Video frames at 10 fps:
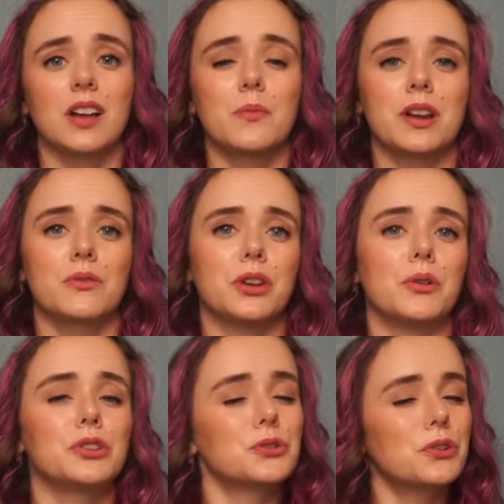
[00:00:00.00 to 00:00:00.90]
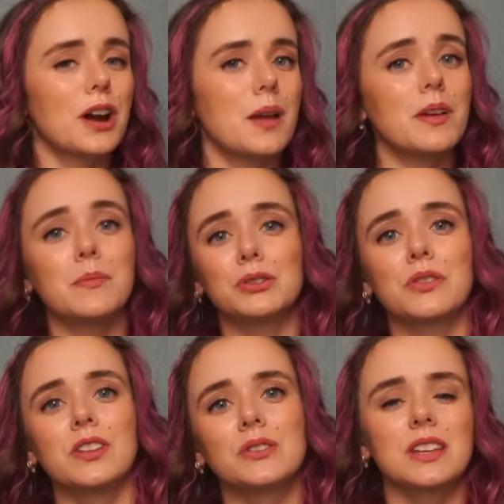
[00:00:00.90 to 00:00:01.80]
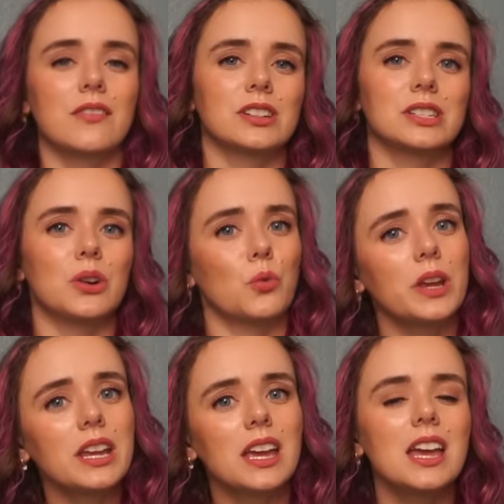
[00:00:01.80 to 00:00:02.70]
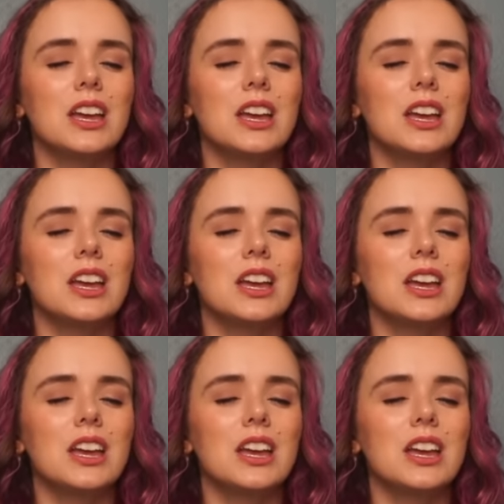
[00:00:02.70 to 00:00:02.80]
I put out new true crime and mystery videos every single week.